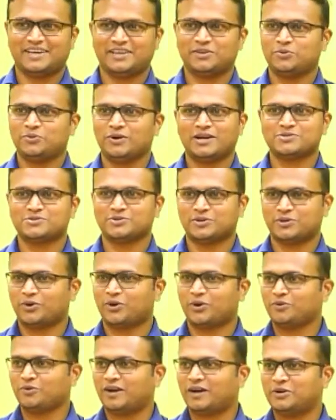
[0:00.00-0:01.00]
And you also
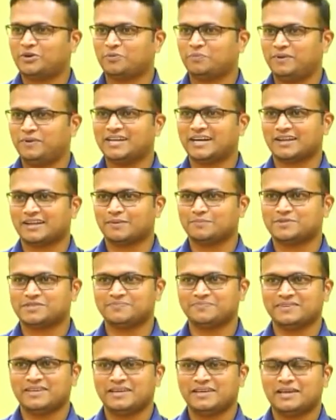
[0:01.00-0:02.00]
don't want to be
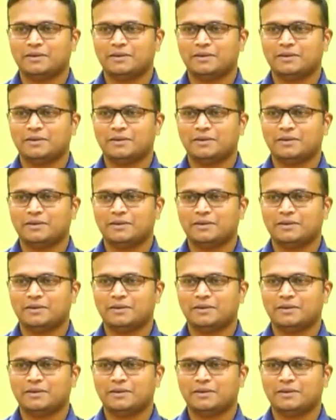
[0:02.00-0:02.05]
corruption.